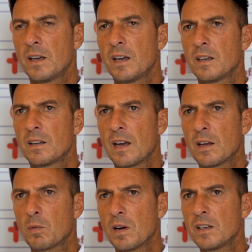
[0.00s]
and
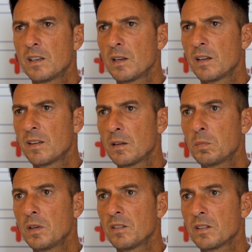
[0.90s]
high quality and set
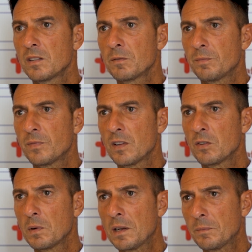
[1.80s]
pieces
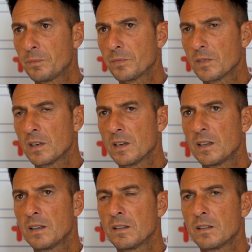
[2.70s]
as well.
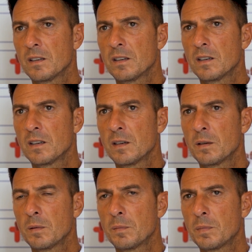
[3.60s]
And
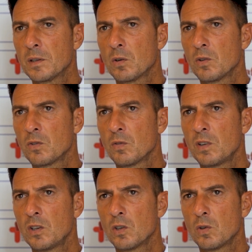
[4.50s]
but also
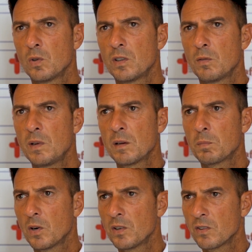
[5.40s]
we know the weak
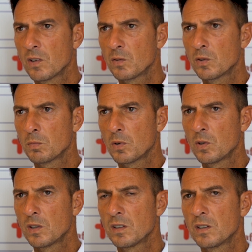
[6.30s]
points of the
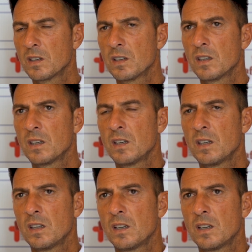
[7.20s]
opponent.
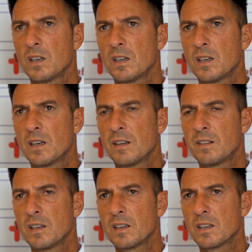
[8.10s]
I
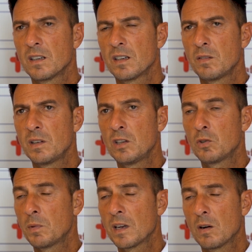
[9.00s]
think we need
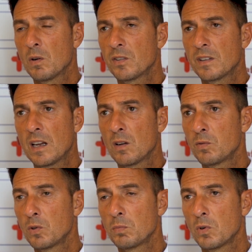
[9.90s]
to make our style of
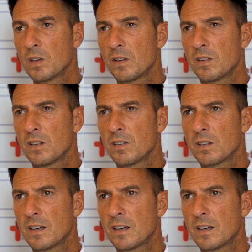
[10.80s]
football, that is